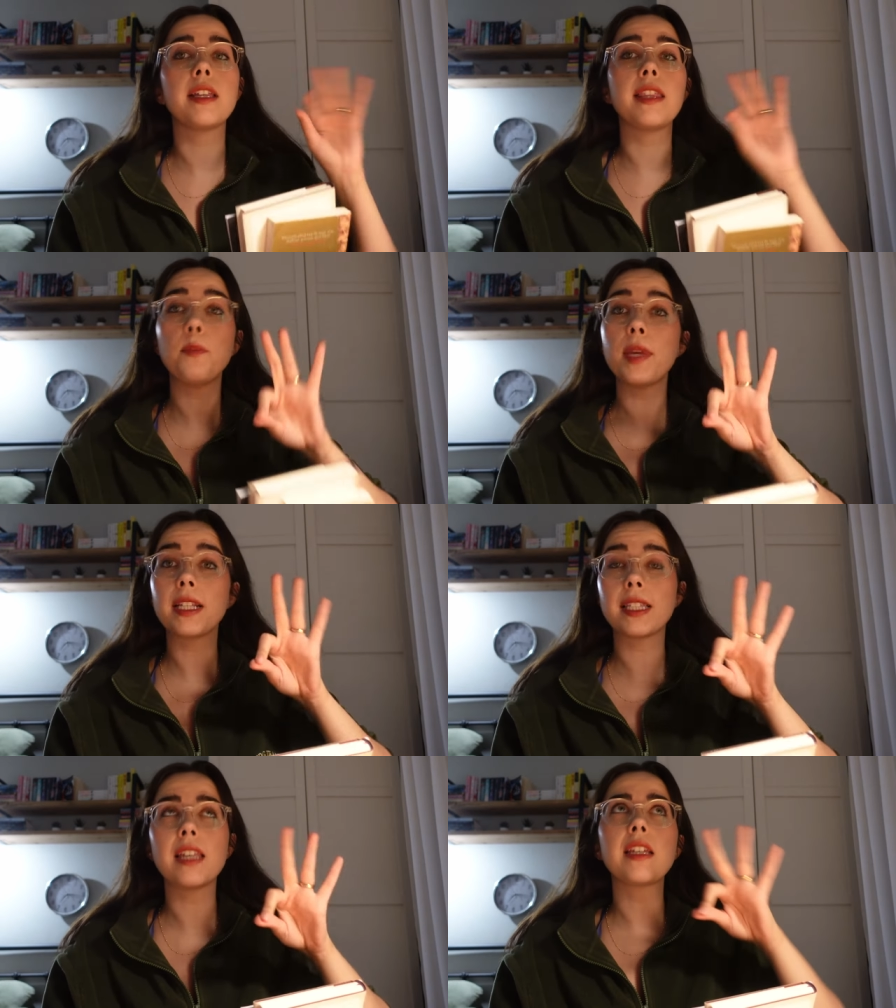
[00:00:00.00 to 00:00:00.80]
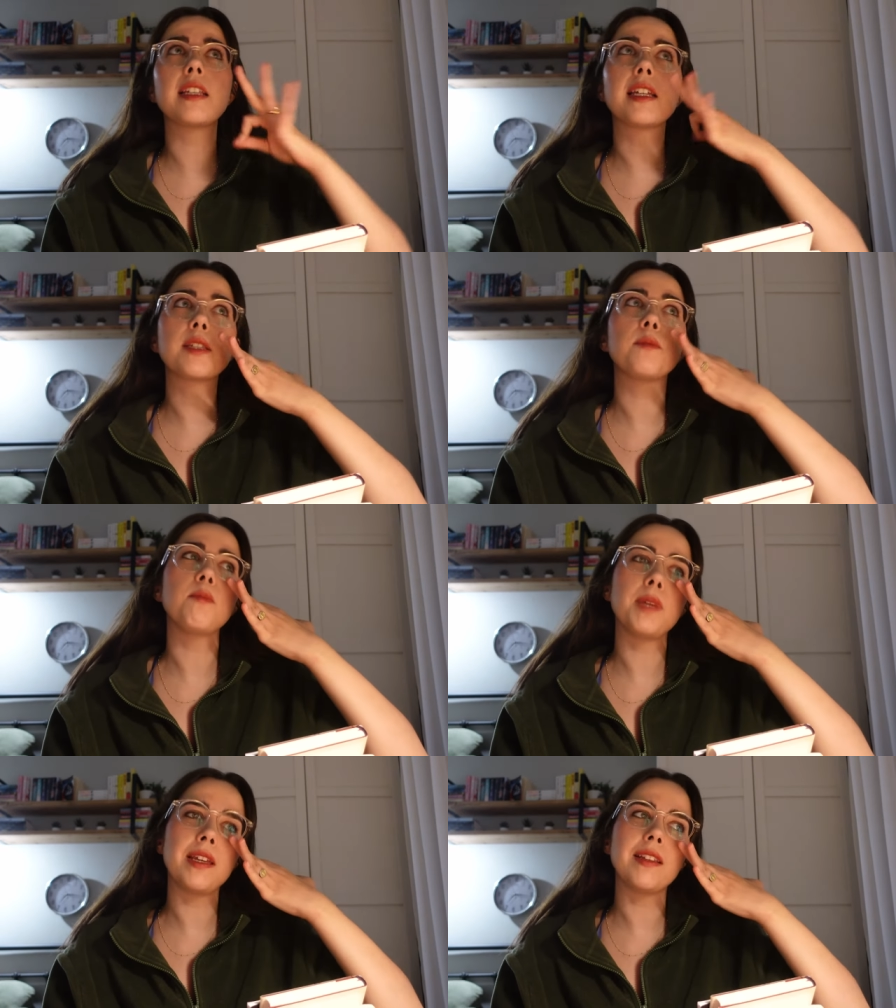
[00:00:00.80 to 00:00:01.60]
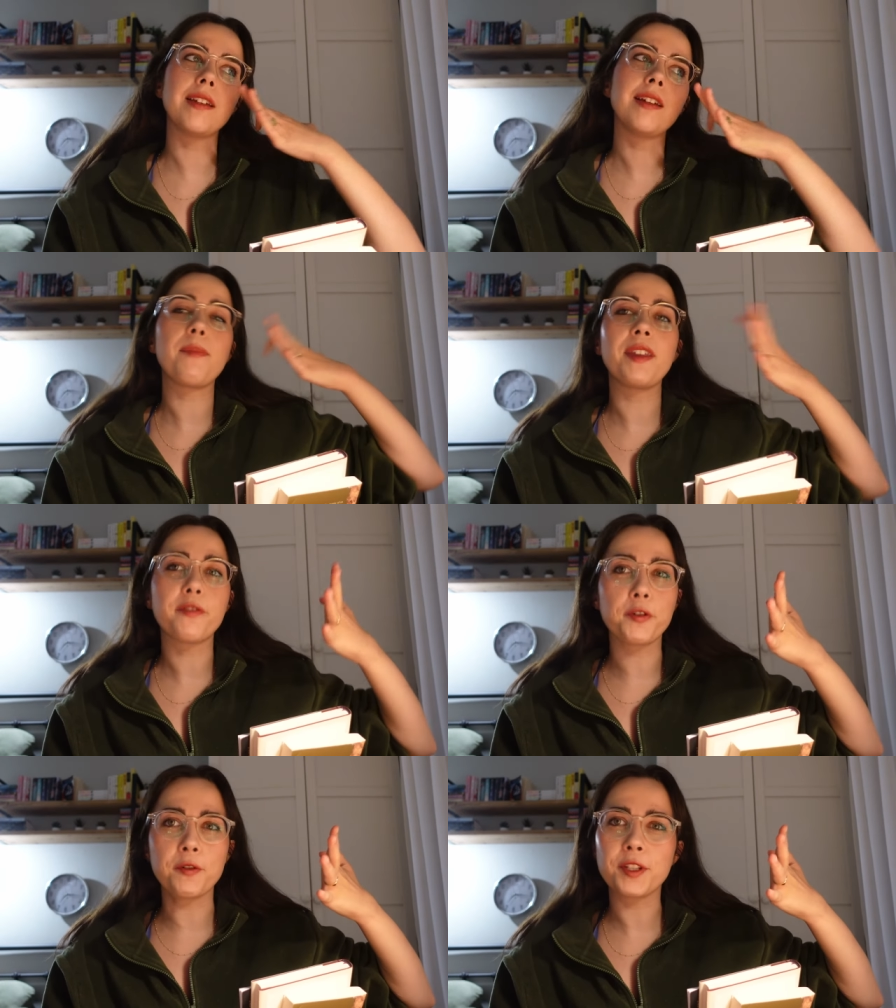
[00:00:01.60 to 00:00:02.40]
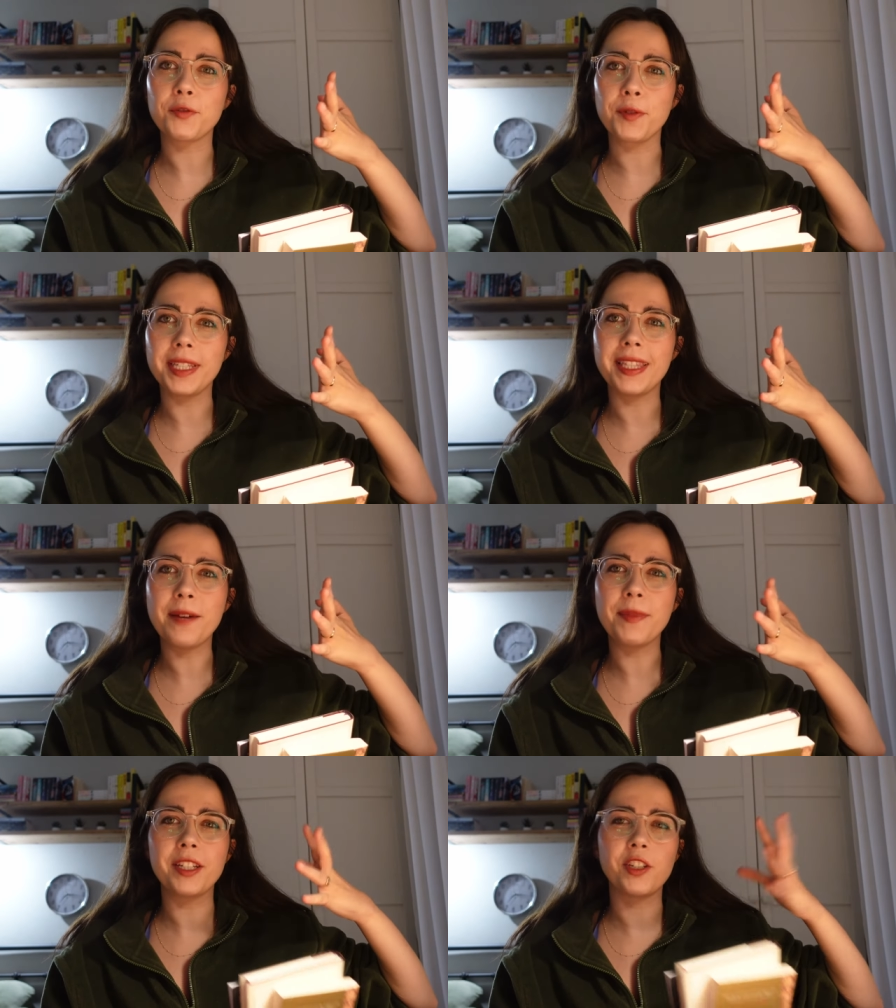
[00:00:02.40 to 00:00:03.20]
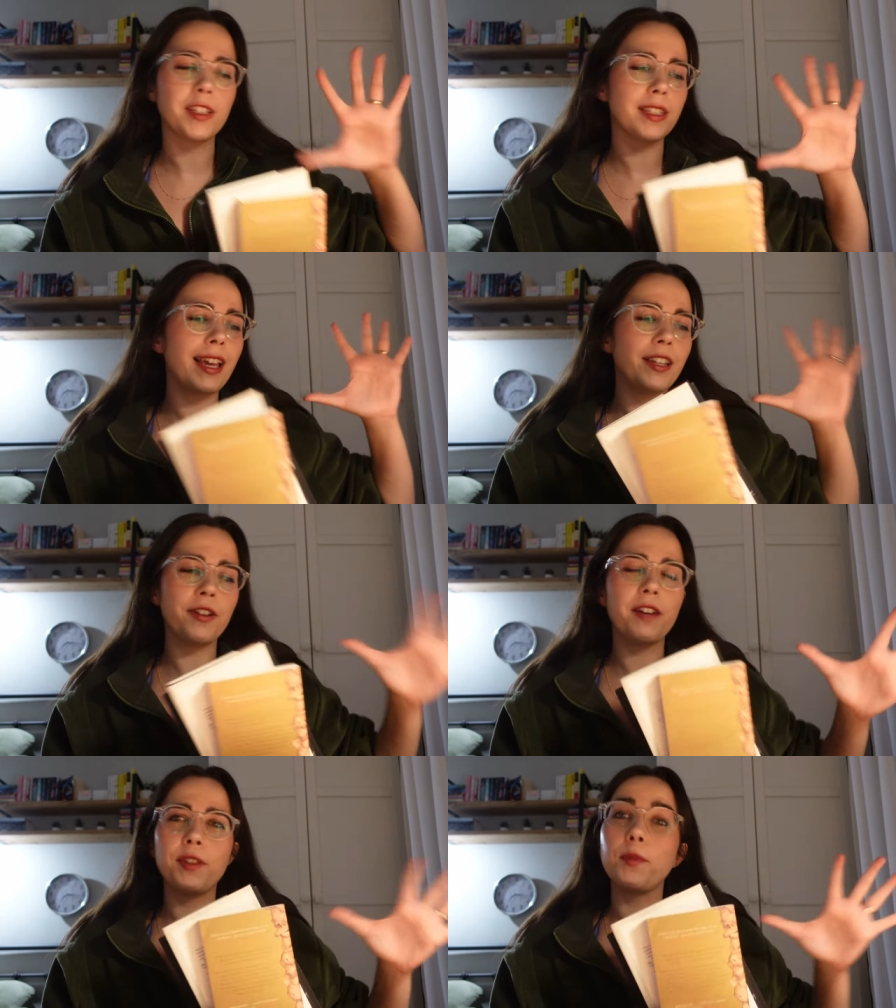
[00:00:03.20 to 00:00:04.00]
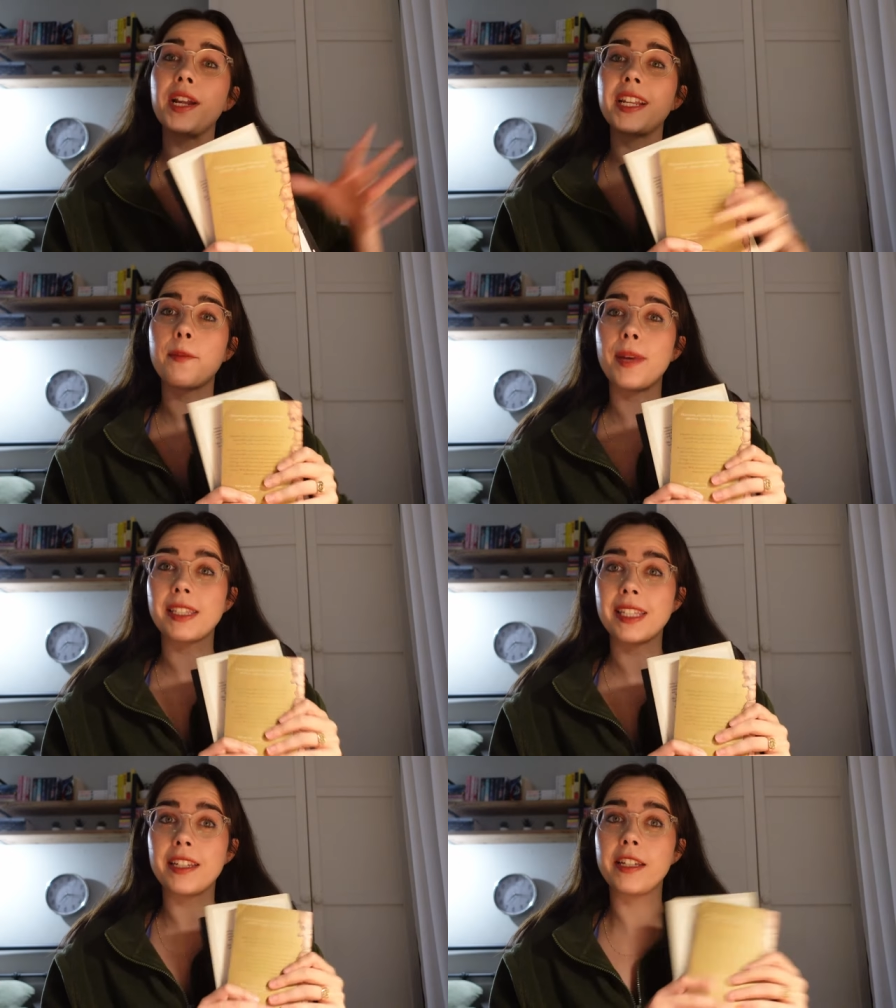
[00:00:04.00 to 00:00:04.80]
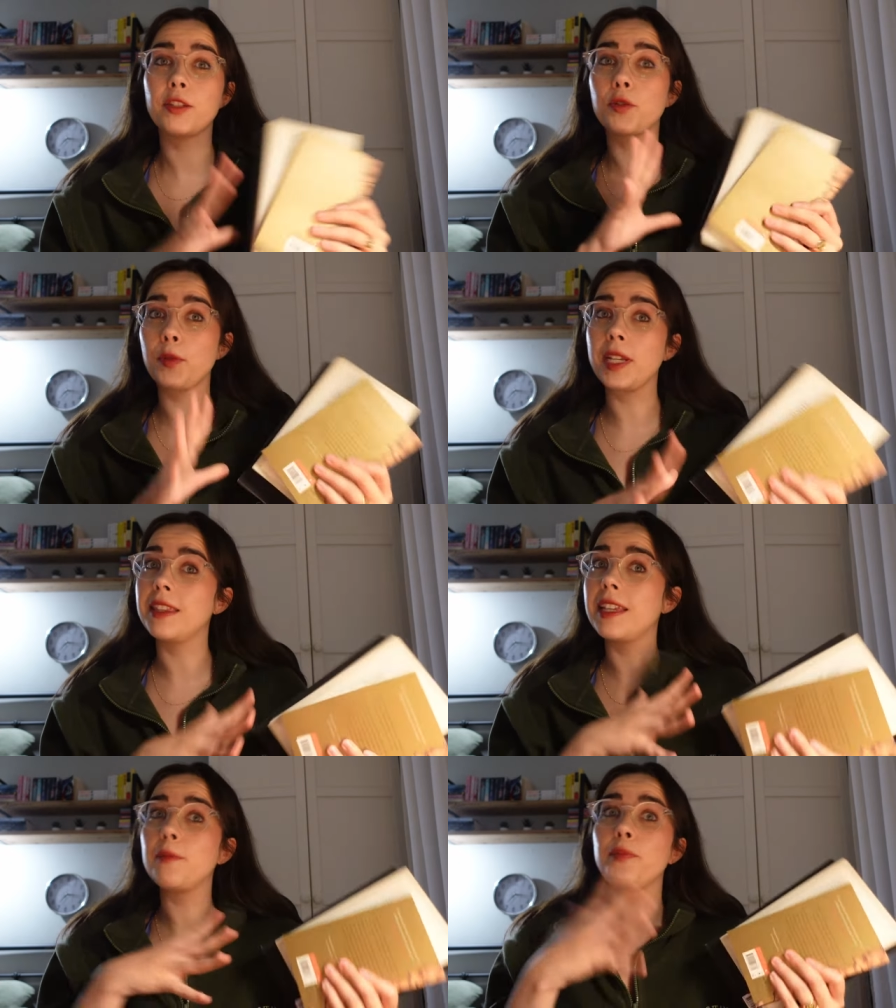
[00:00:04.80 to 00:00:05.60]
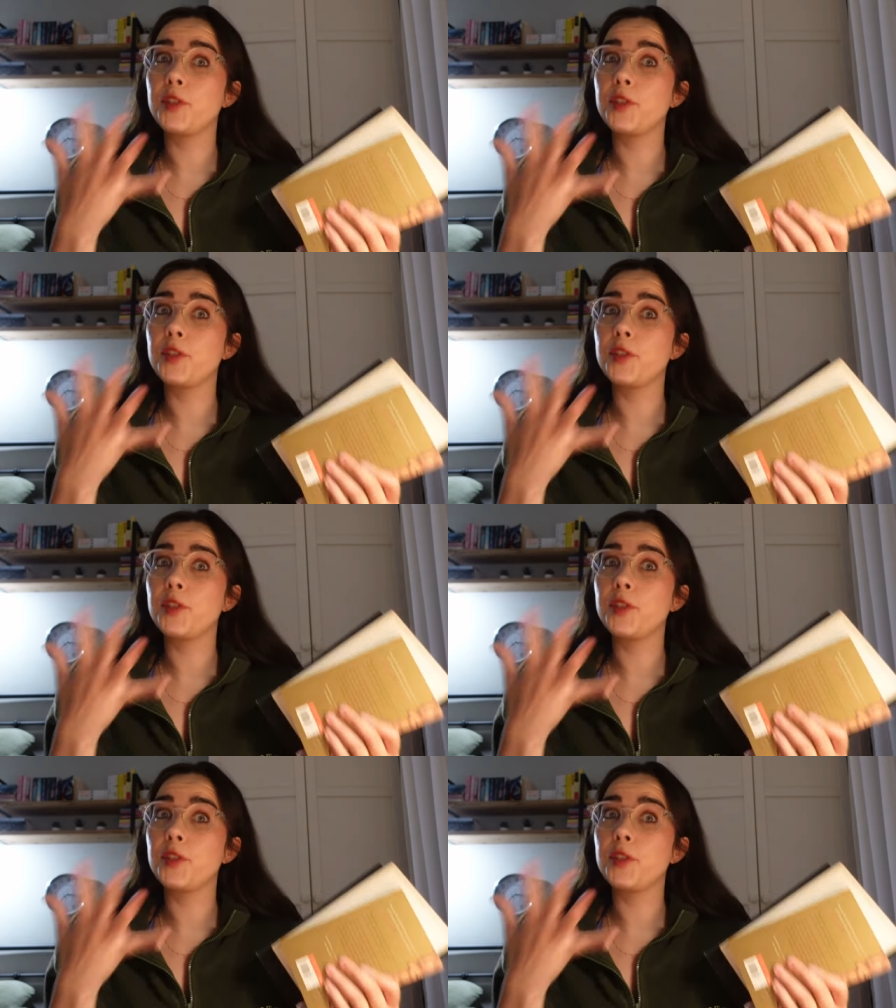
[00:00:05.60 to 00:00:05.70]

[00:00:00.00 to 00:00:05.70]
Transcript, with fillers: That being said, it doesn't mean I'm never going to read them, it's just I don't have the brain capacity to read them